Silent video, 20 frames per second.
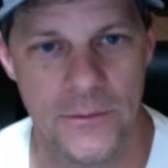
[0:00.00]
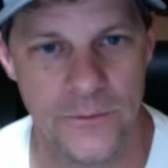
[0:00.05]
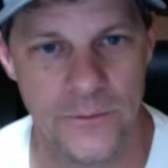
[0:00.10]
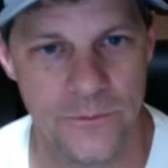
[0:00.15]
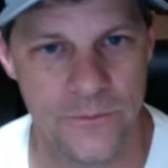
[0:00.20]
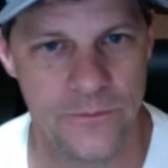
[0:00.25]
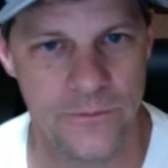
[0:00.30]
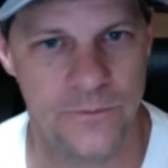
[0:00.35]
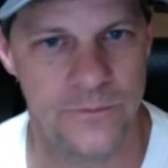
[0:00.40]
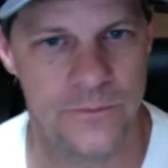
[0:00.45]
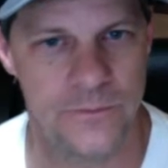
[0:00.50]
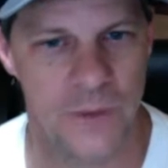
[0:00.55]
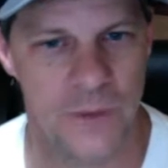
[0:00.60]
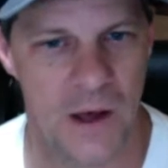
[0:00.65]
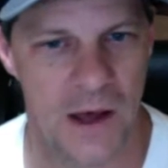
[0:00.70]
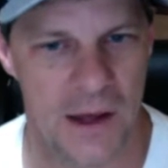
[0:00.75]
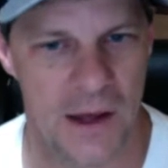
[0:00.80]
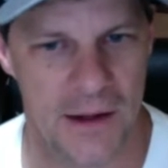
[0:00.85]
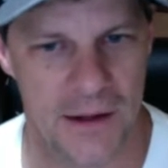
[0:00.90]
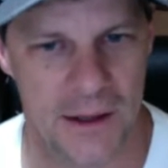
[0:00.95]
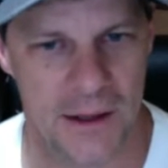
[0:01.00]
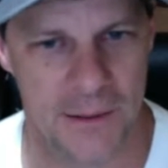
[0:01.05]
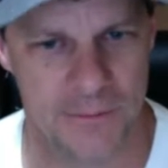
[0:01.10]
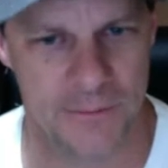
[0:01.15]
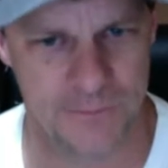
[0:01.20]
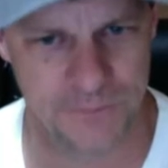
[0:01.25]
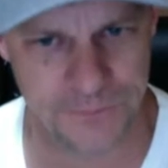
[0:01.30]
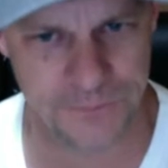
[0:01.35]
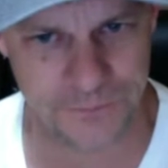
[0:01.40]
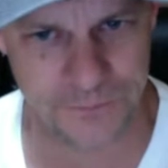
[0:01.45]
I
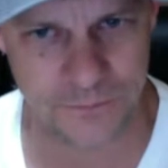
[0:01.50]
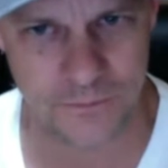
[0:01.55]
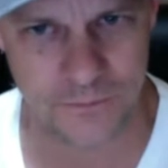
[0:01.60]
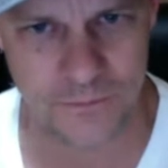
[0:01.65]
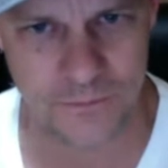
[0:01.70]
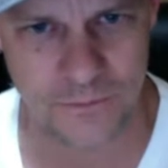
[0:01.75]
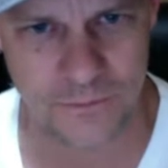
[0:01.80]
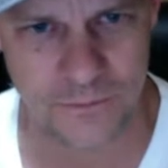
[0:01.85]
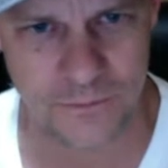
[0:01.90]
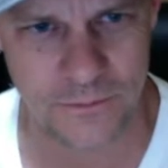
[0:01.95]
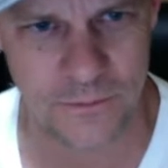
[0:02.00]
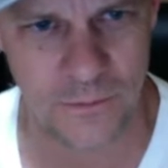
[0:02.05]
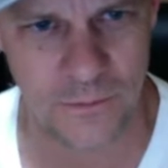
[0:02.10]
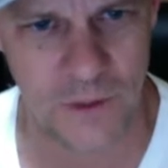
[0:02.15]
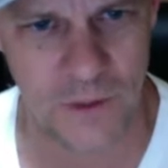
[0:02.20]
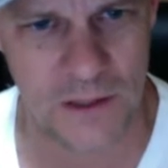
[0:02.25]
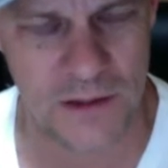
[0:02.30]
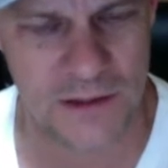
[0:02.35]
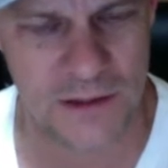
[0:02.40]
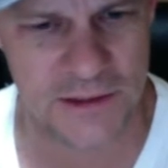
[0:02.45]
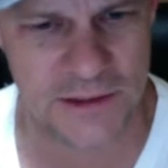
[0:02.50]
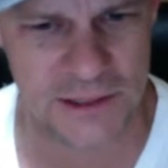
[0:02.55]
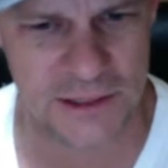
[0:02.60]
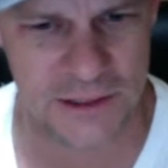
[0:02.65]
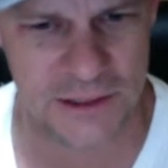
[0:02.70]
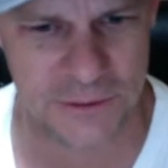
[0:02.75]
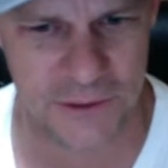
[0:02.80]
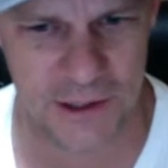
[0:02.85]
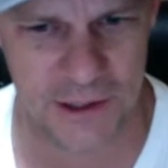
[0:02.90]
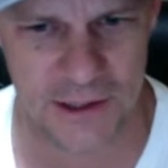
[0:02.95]
um, let's see
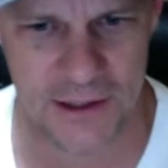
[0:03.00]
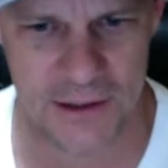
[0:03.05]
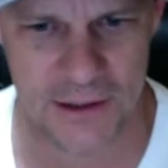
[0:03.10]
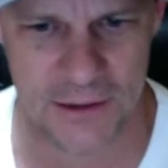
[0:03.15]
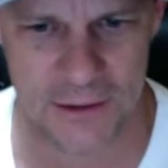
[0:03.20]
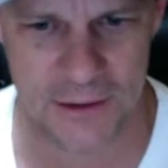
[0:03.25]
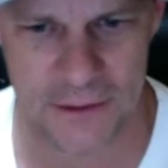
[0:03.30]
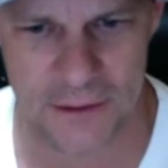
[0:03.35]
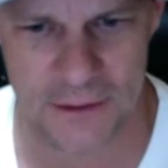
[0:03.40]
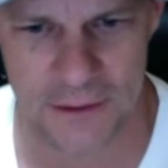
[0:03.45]
if I can